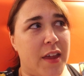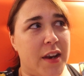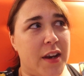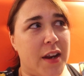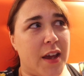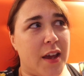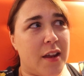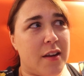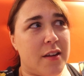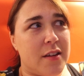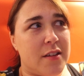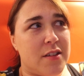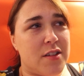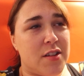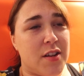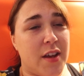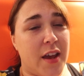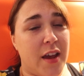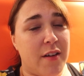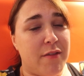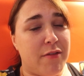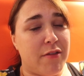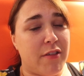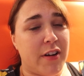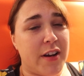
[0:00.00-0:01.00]
then headed
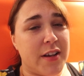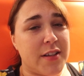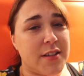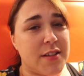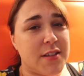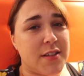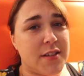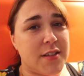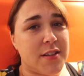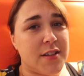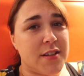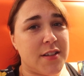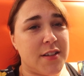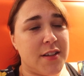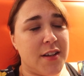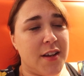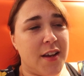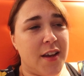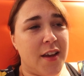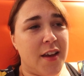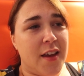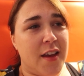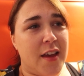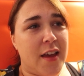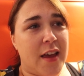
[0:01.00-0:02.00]
to Everest,
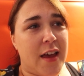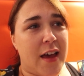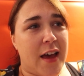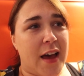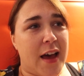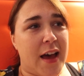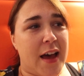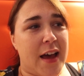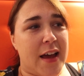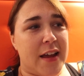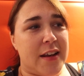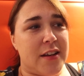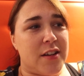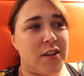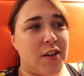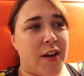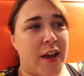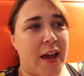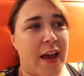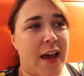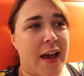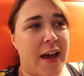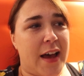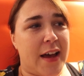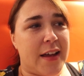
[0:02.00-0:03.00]
and I
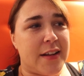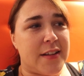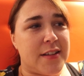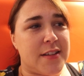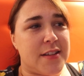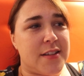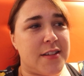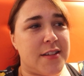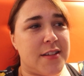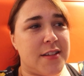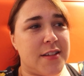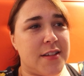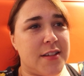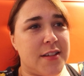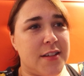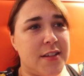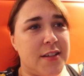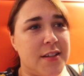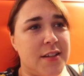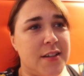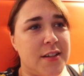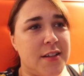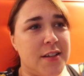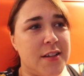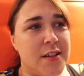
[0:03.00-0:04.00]
had
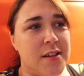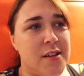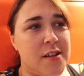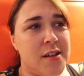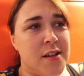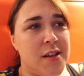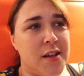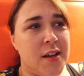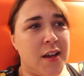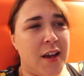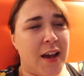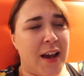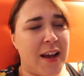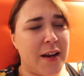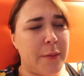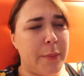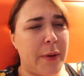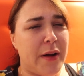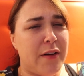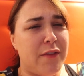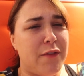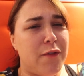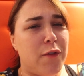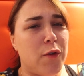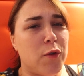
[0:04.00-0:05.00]

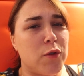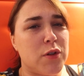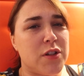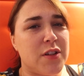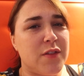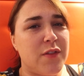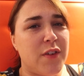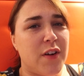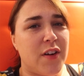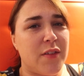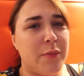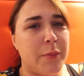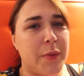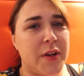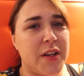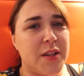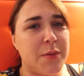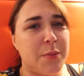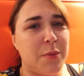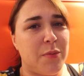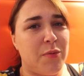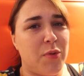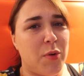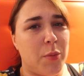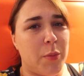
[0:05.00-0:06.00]
about 45
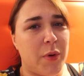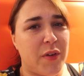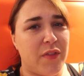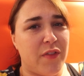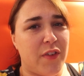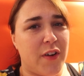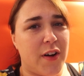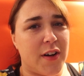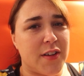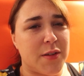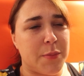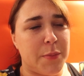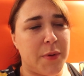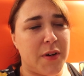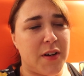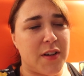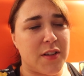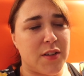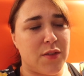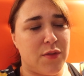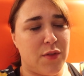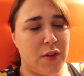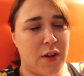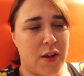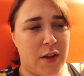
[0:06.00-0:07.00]
minutes before my fast
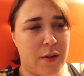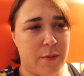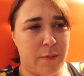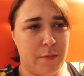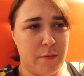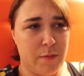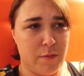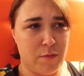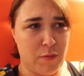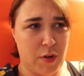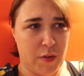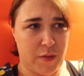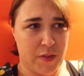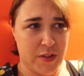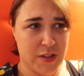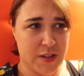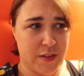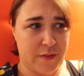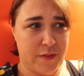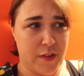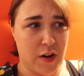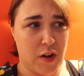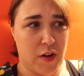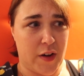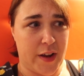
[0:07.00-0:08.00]
pass for Rivers
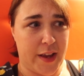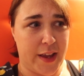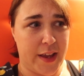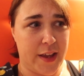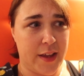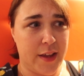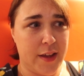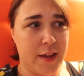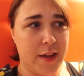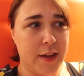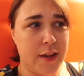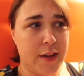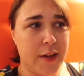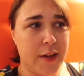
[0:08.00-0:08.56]
of Light